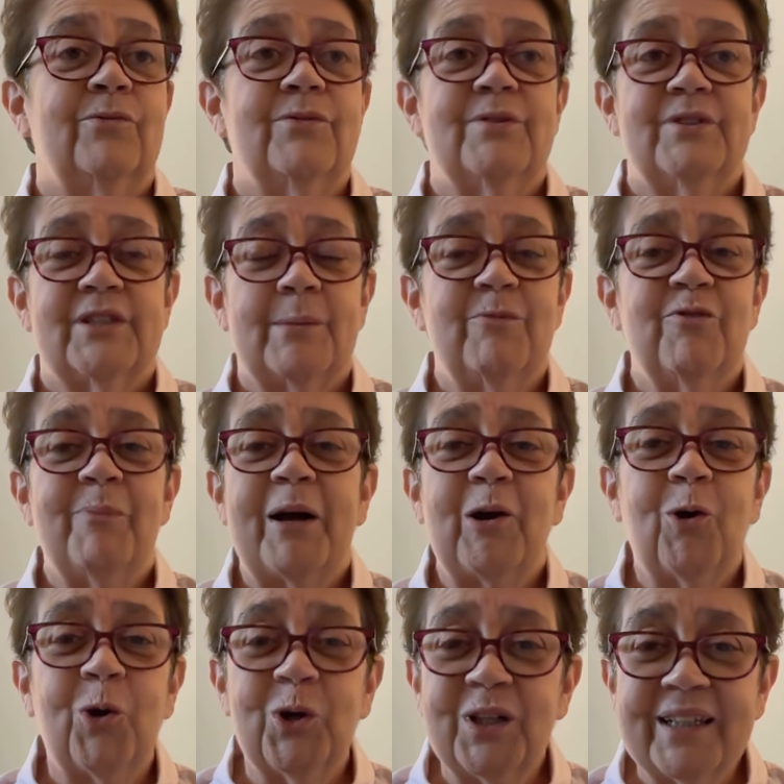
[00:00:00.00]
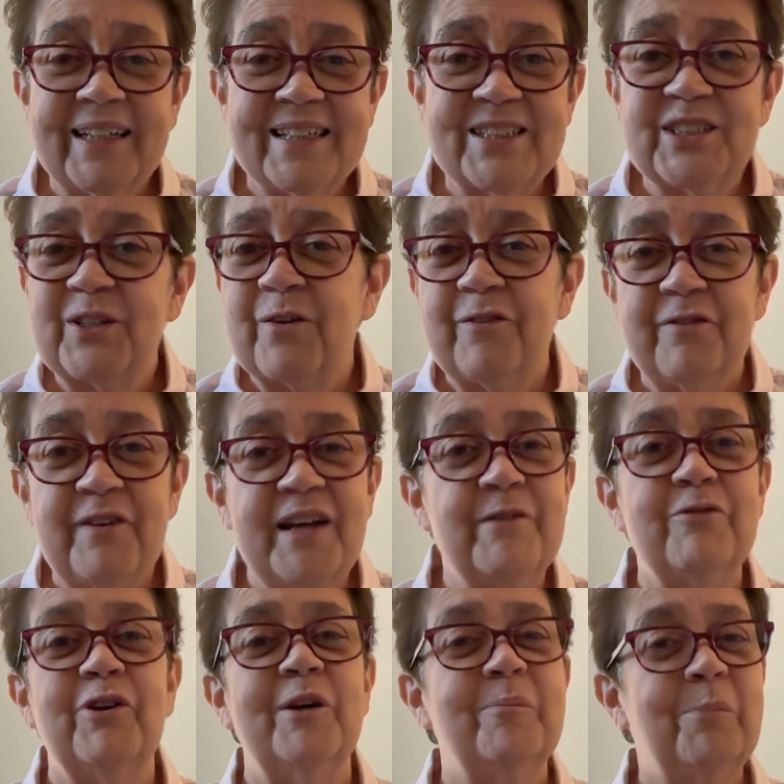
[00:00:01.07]
Some of my earliest
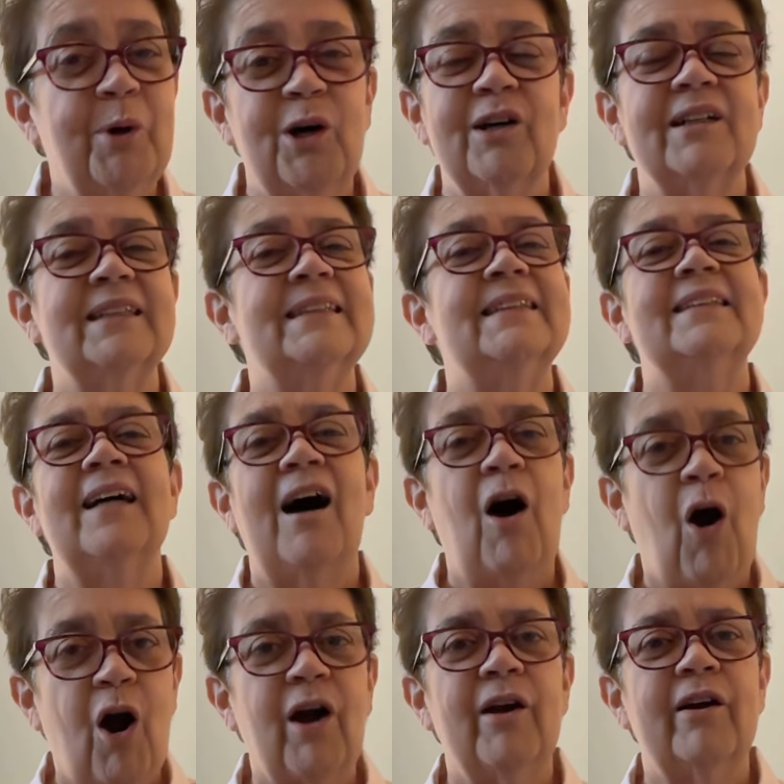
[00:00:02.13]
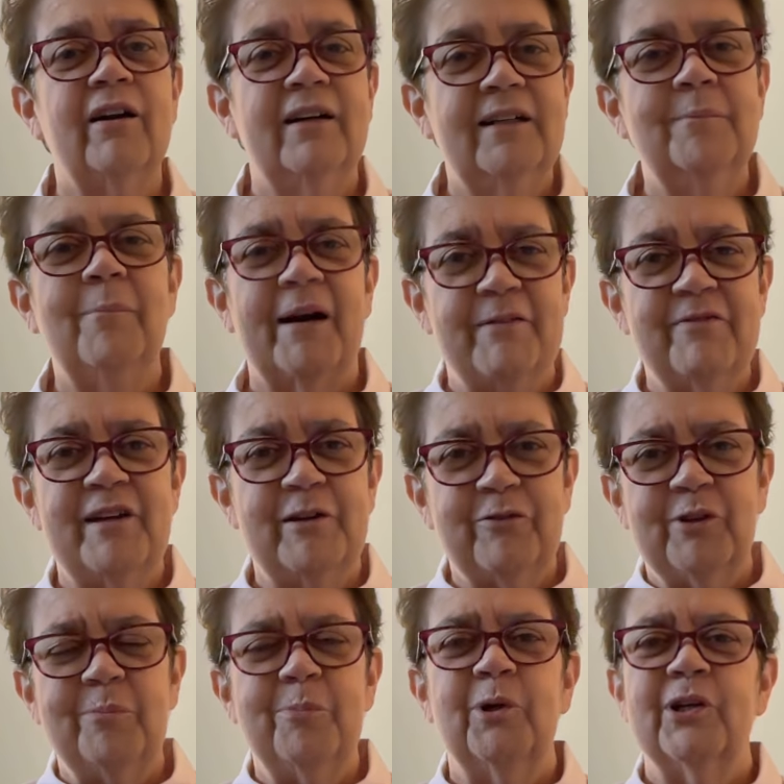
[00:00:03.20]
favorite books are my
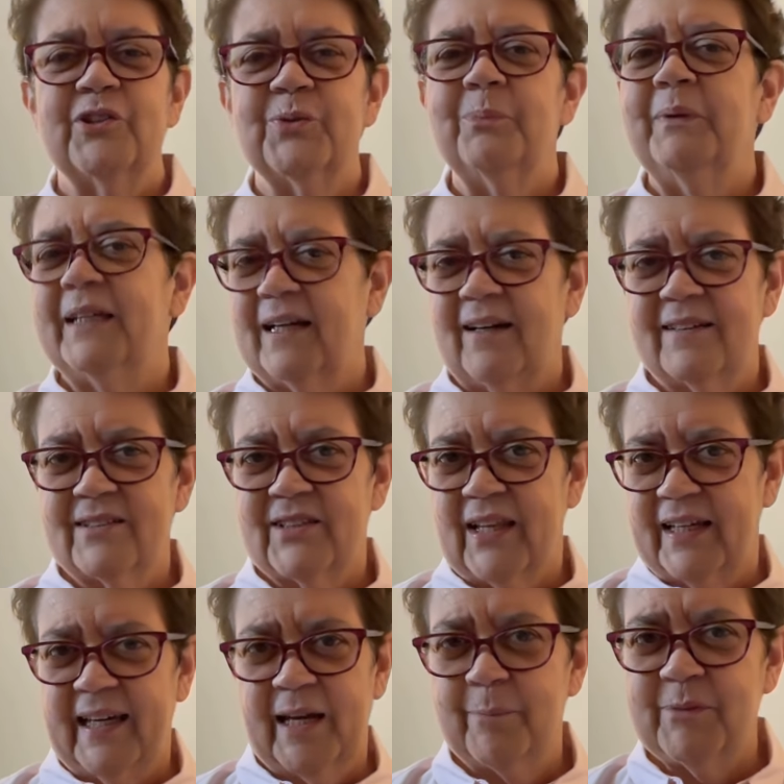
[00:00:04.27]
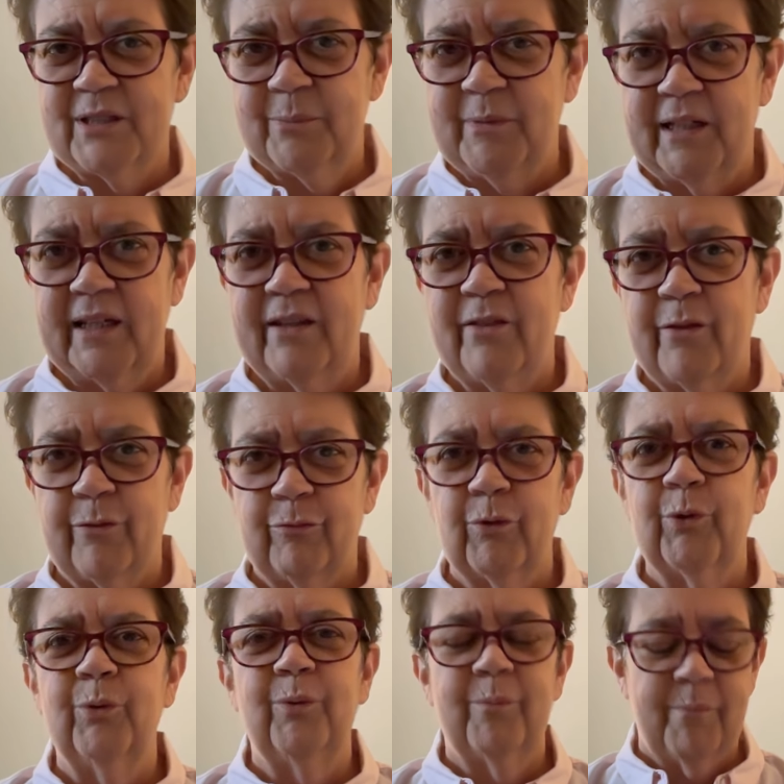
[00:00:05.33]
favorite books because they came to me
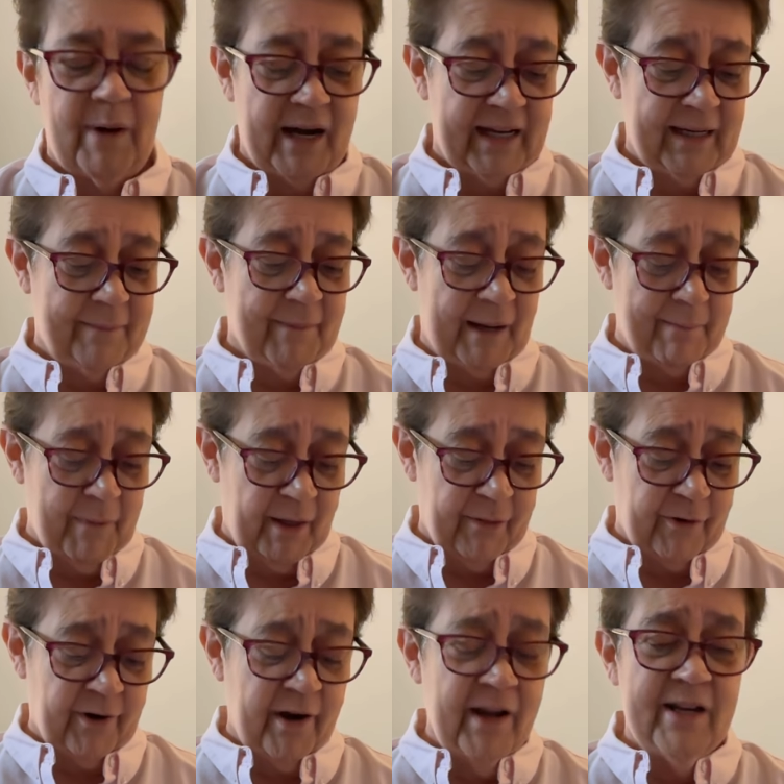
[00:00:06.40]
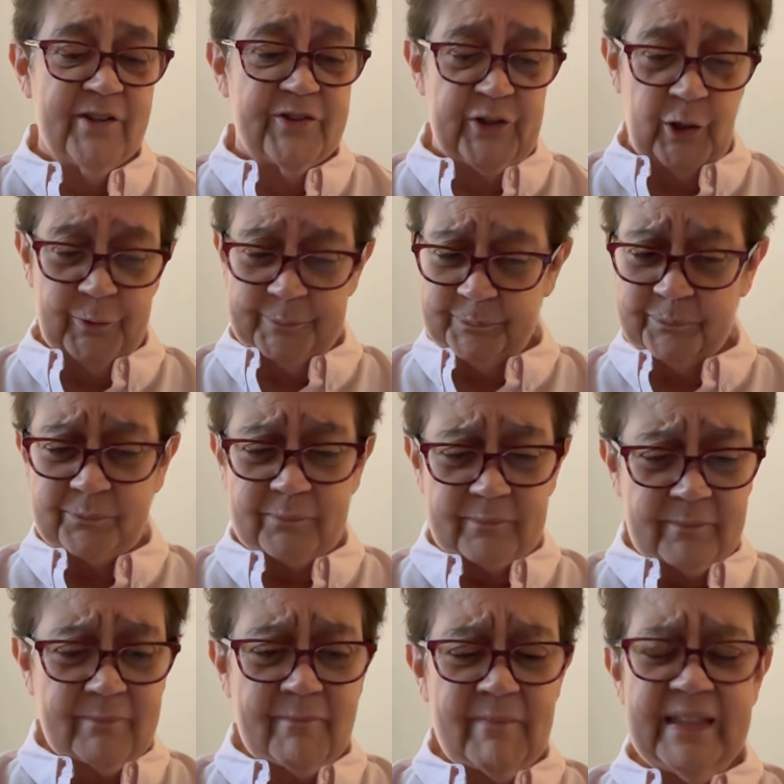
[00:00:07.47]
through my mother. So
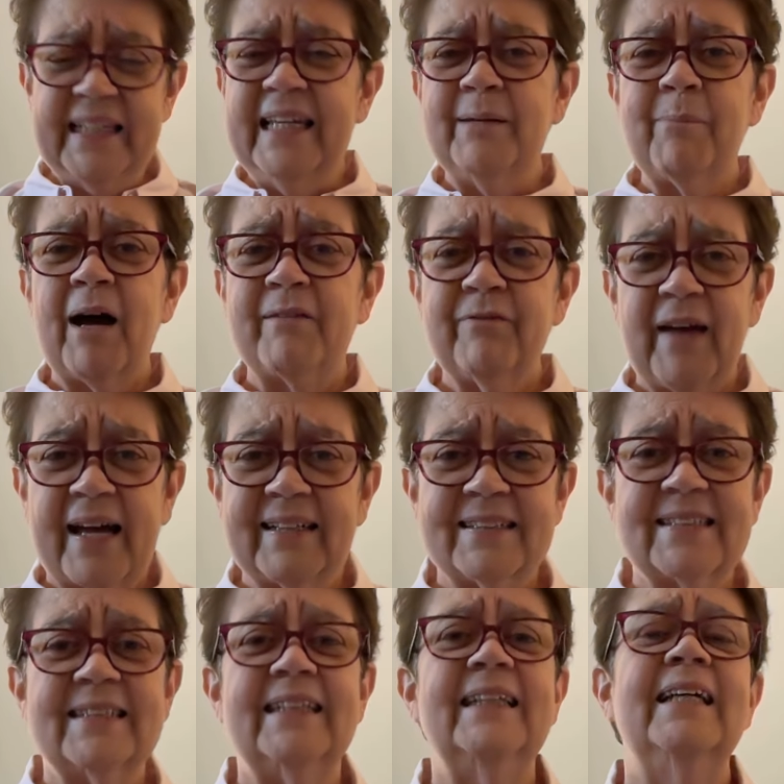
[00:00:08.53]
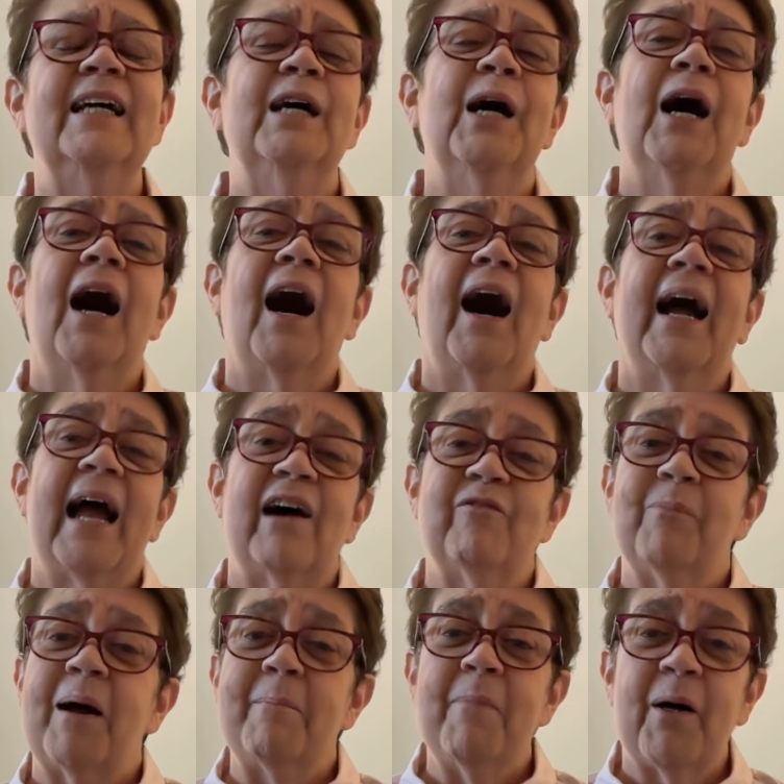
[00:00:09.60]
in my fantasy, I have
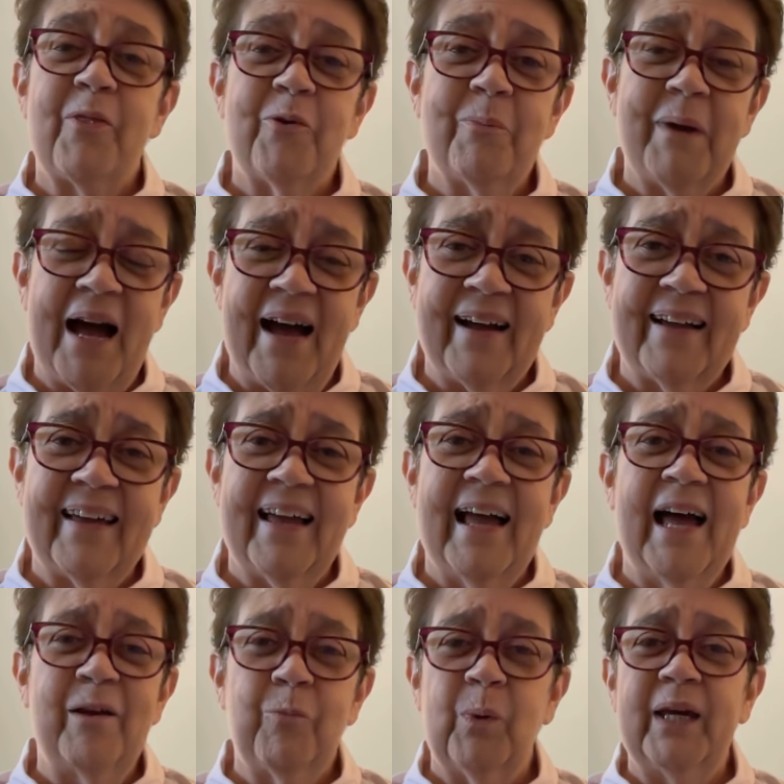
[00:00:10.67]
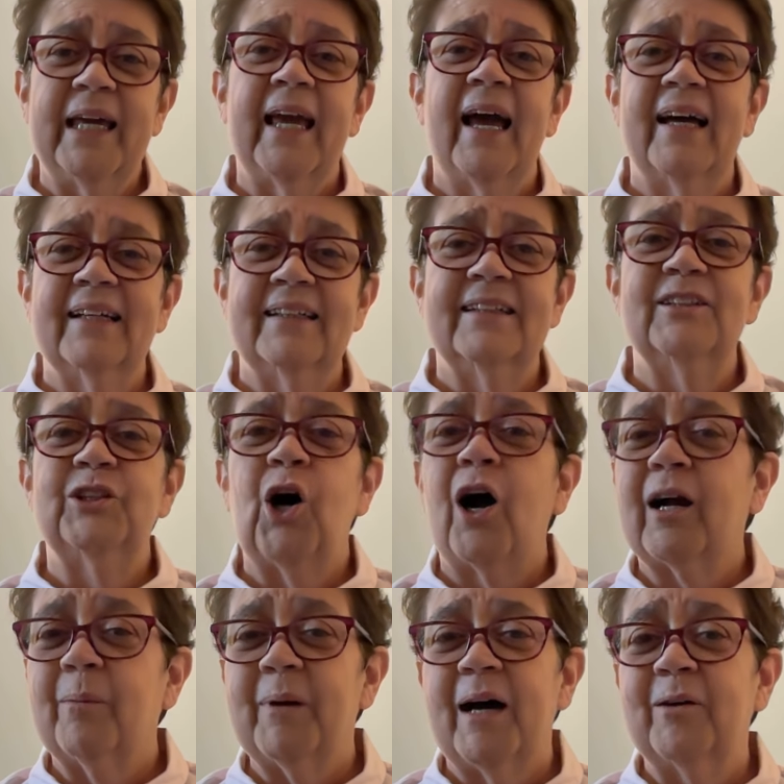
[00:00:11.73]
my mother back and we can
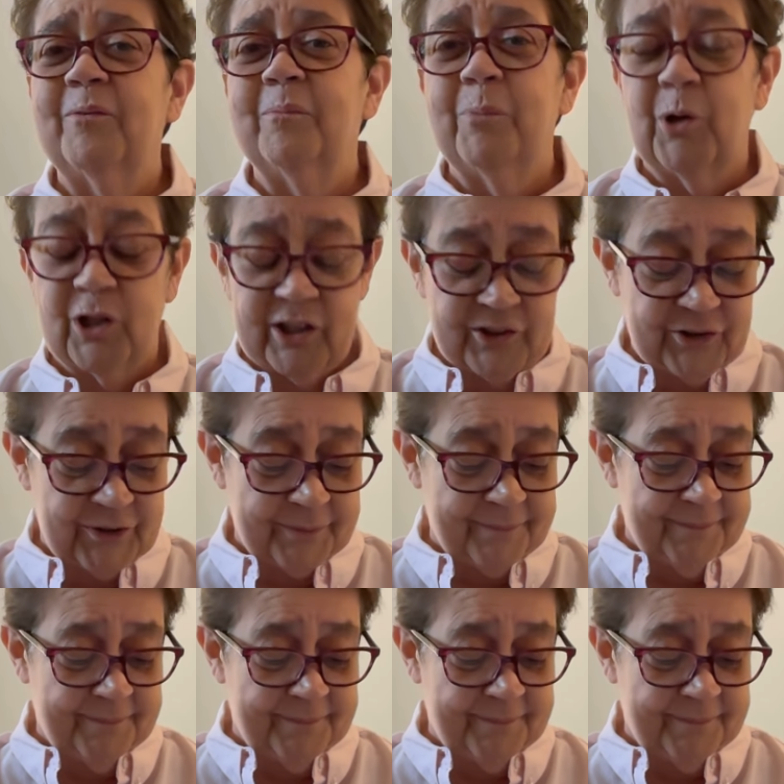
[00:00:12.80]
talk about books.